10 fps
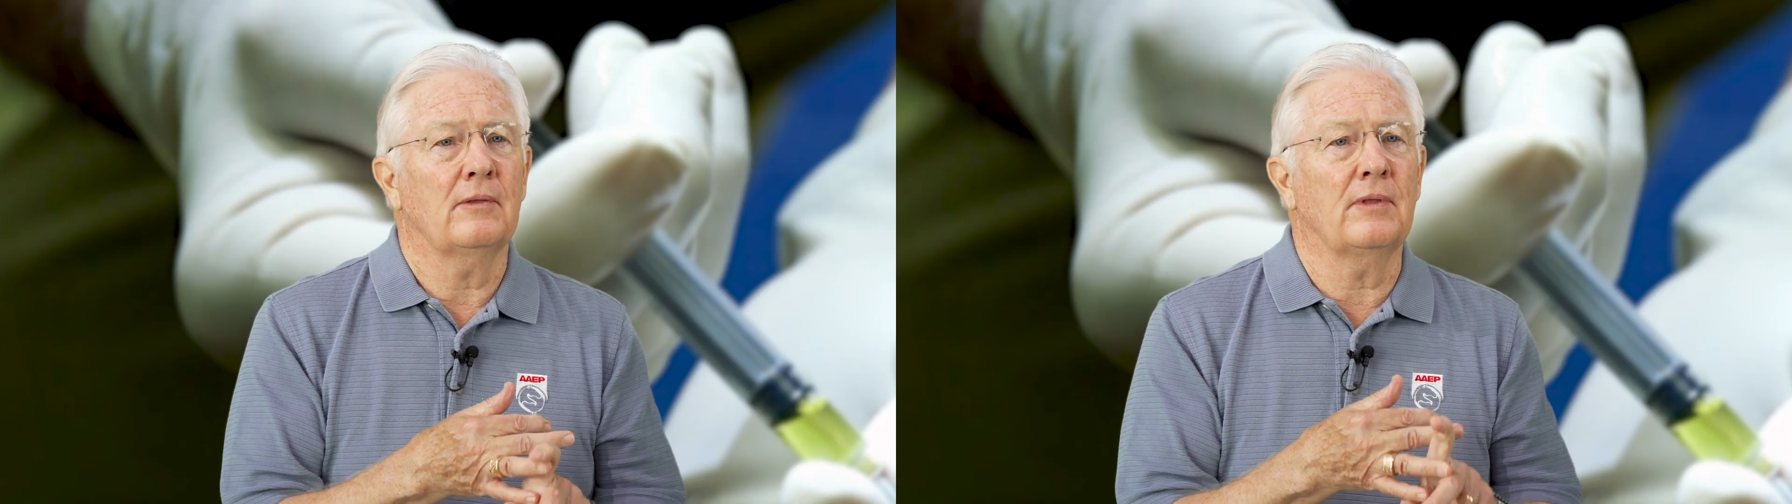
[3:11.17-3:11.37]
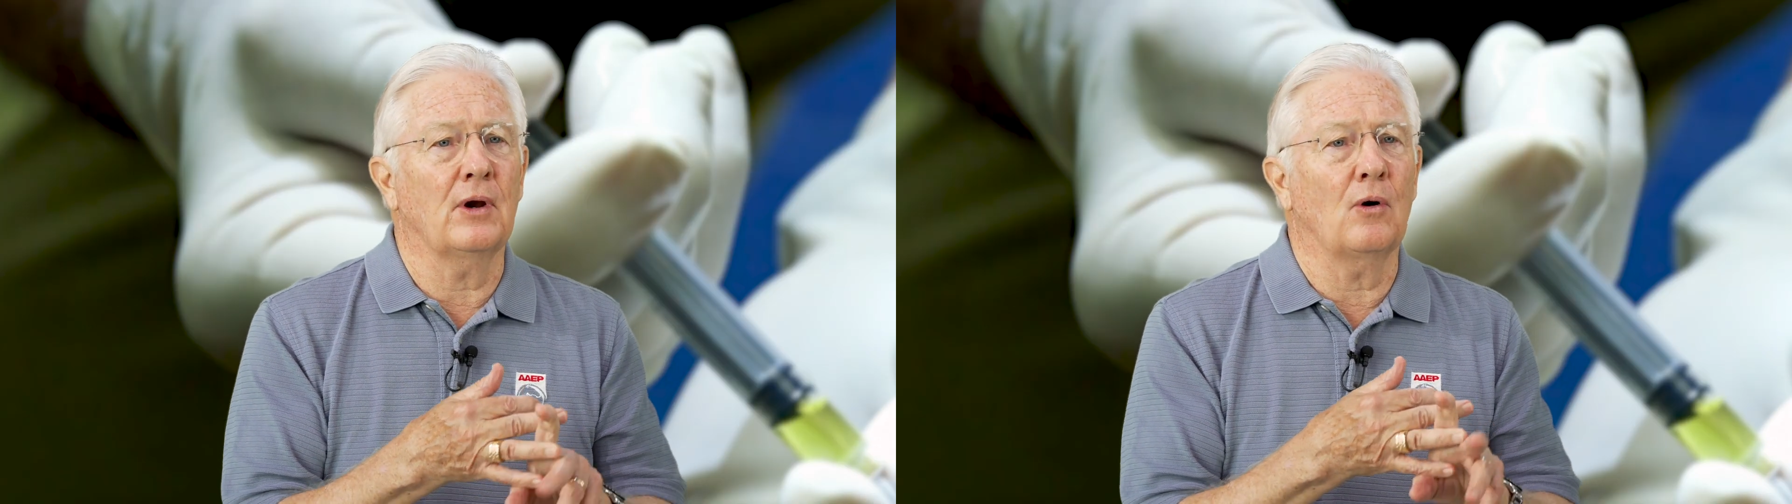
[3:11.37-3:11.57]

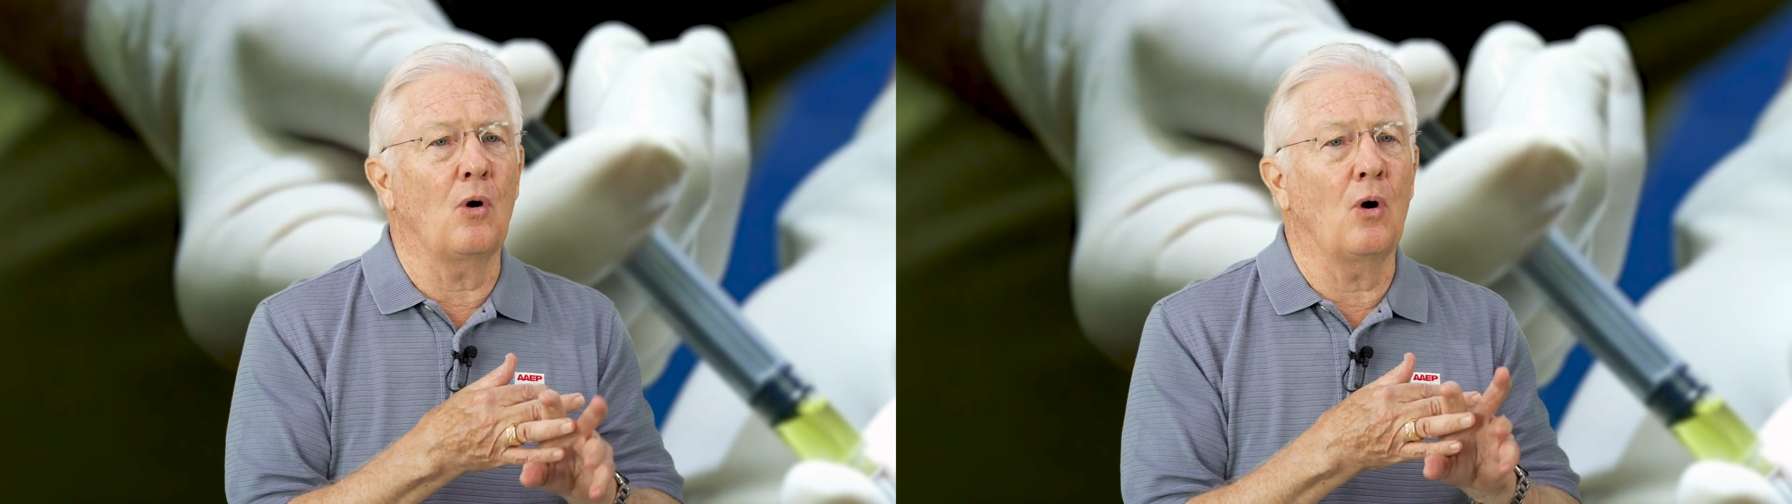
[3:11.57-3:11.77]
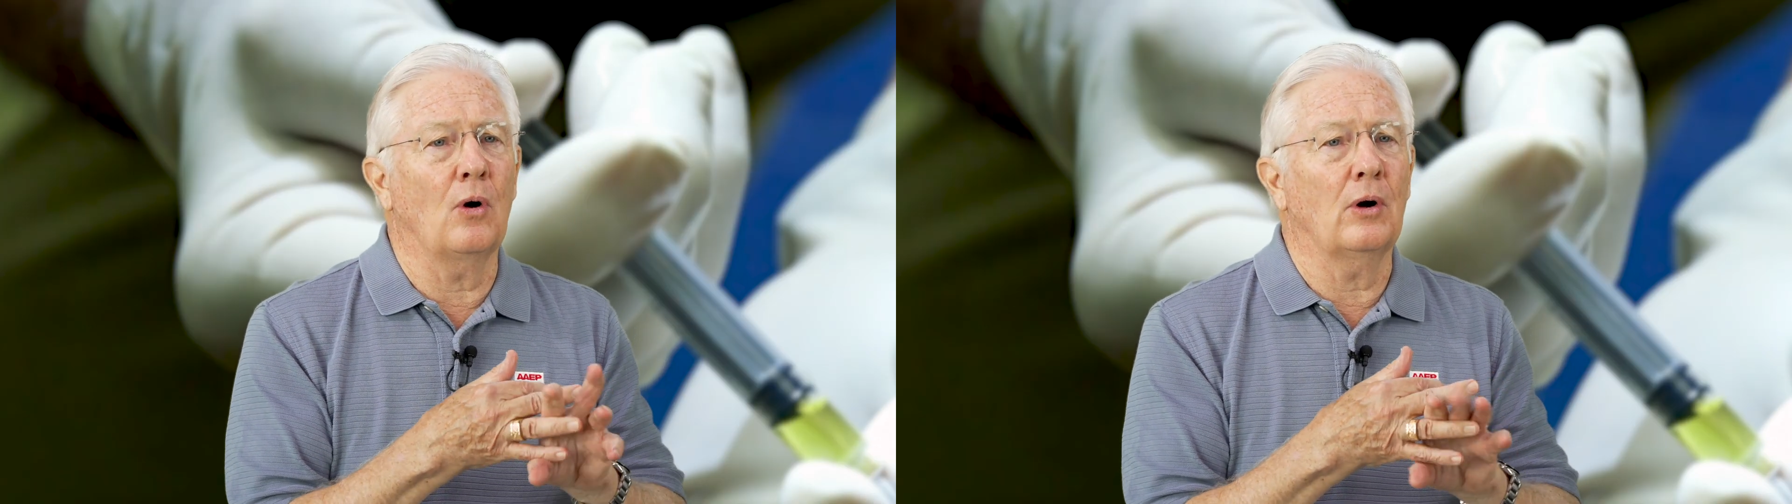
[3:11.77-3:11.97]
there
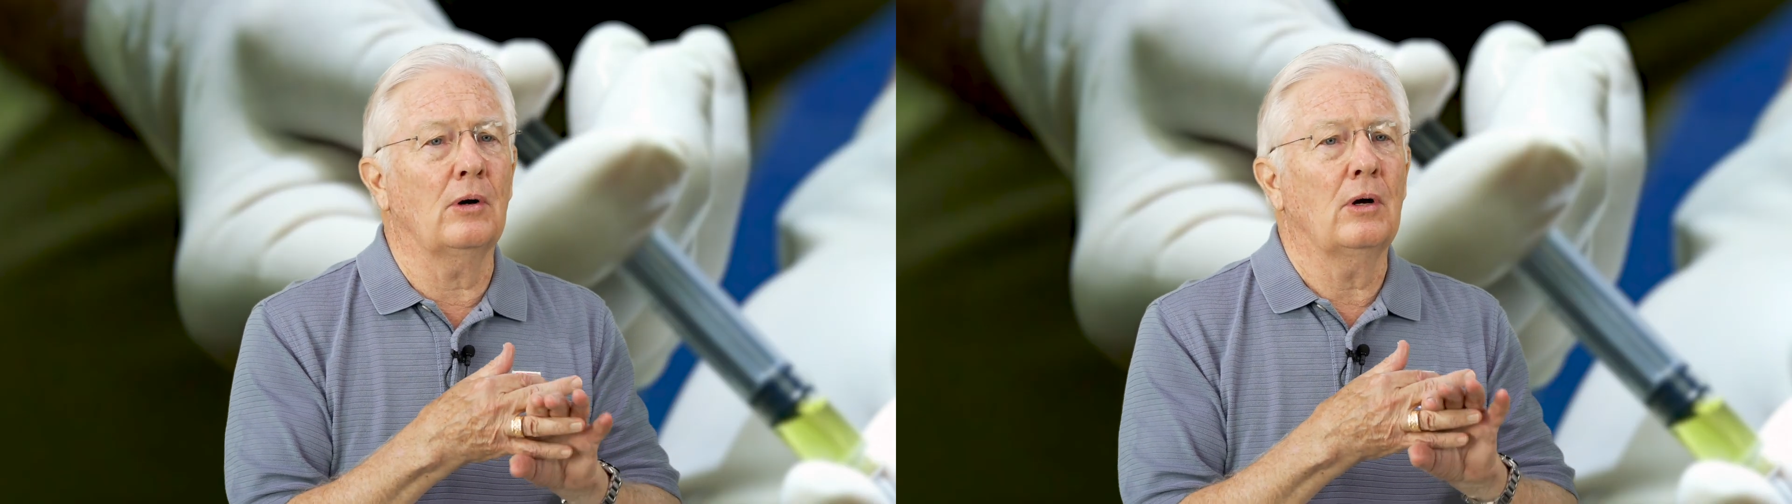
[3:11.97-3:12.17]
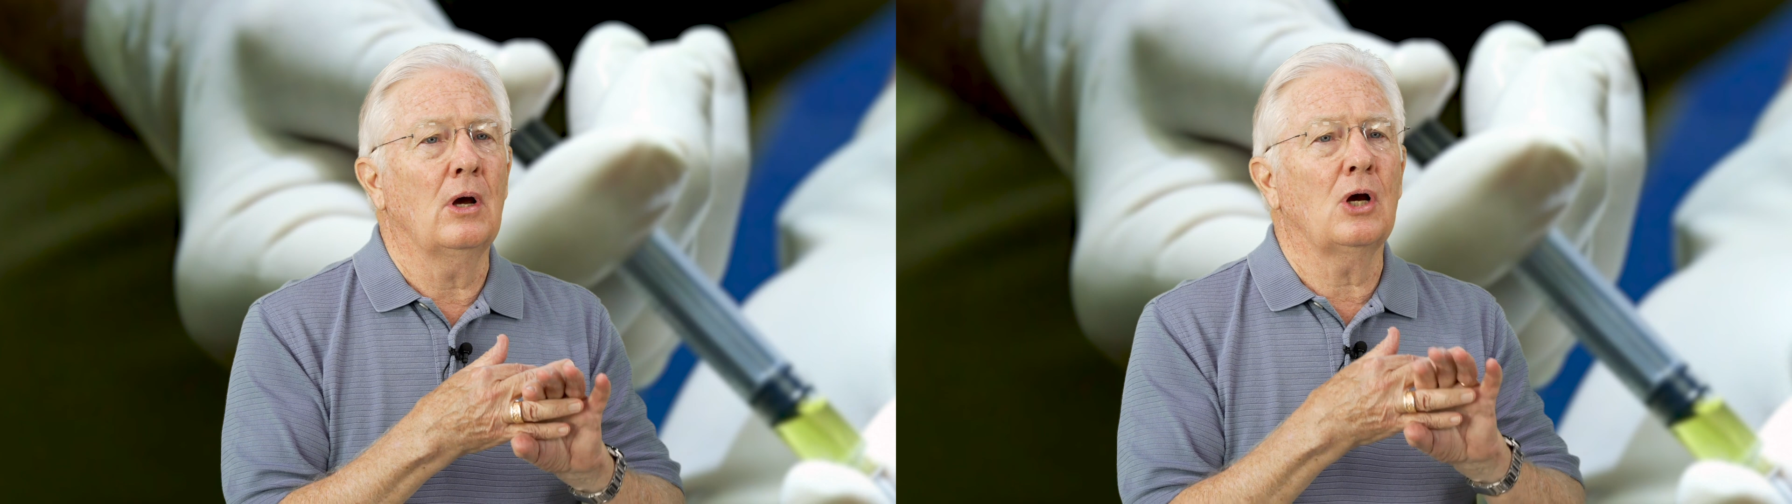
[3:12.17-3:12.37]

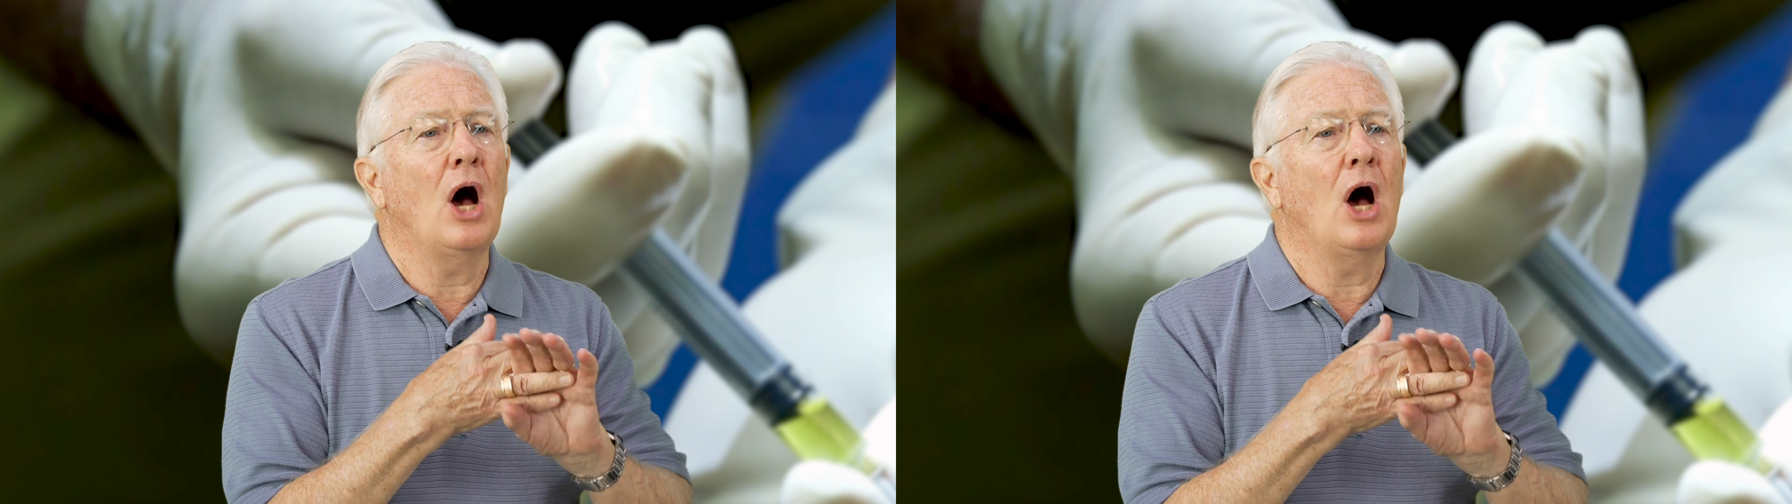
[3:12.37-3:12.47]
are